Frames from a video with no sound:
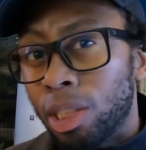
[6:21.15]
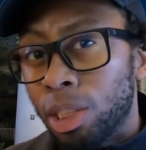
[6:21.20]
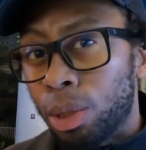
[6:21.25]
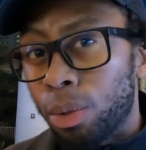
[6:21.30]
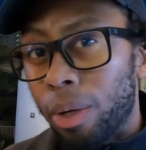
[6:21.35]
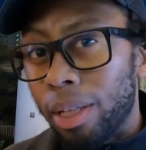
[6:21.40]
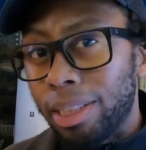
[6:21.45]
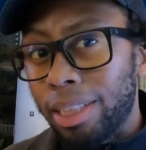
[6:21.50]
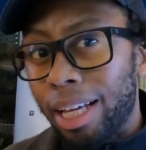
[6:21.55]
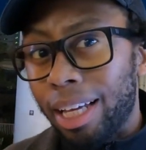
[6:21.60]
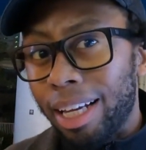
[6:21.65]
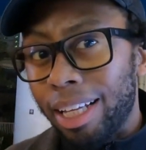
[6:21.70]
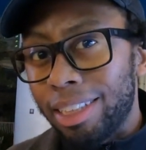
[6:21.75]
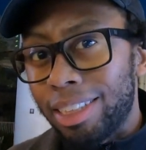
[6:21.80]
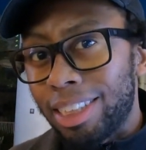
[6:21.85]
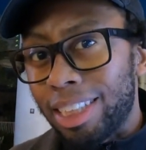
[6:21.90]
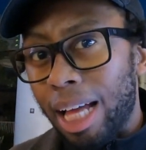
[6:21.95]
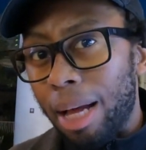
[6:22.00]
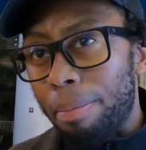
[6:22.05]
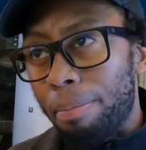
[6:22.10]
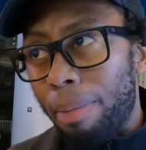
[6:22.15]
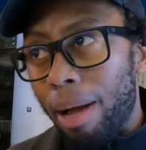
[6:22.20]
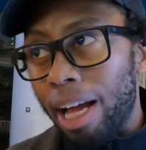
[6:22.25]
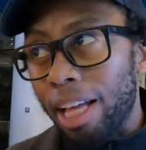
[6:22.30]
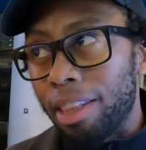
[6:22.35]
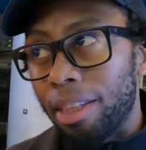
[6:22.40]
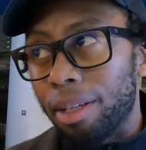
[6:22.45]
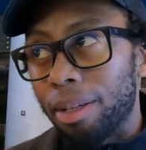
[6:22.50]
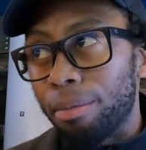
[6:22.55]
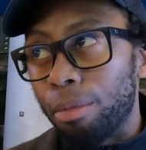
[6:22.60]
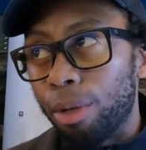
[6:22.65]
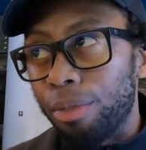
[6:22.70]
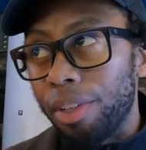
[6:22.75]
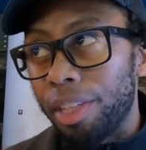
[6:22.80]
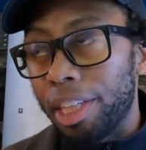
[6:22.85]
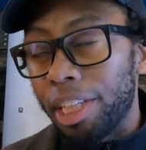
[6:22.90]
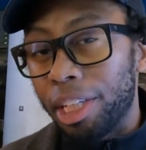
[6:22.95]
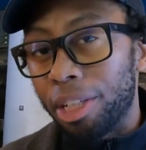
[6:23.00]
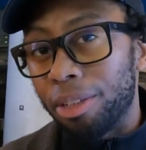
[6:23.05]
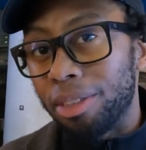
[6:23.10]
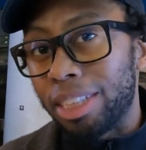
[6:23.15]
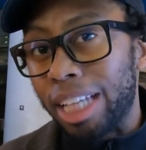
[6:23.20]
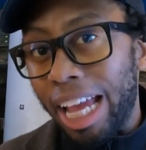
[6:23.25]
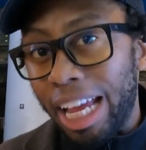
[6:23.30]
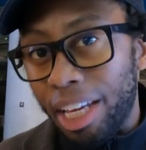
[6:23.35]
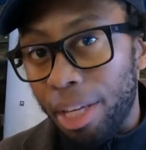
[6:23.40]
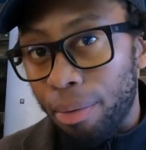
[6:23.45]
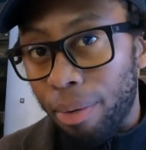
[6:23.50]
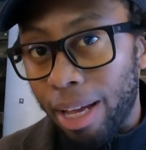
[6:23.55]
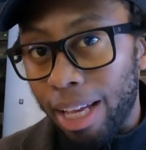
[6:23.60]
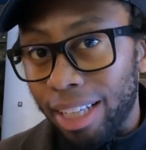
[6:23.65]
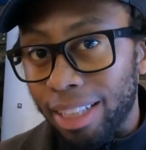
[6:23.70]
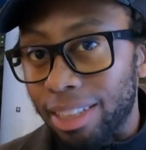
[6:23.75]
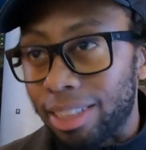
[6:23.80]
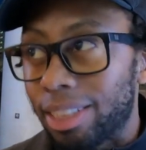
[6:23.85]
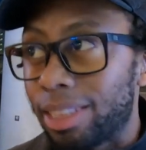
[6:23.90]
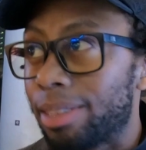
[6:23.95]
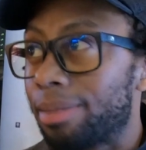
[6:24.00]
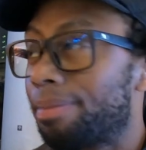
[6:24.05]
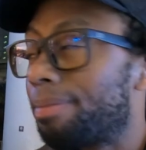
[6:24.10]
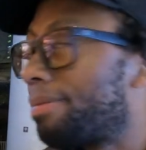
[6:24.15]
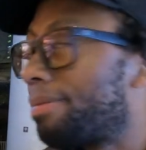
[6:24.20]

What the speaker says: so I thought I'd stop by the movie theaters anyways.